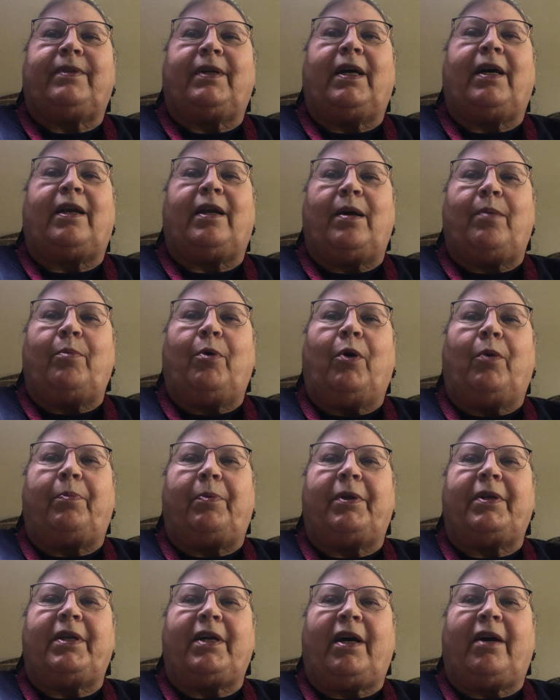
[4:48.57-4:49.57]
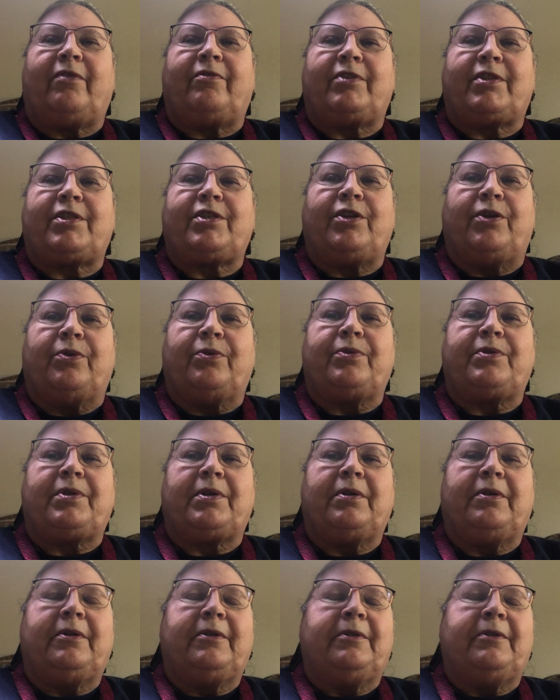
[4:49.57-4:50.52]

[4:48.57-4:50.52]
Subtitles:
And I'm hoping to have a snooze.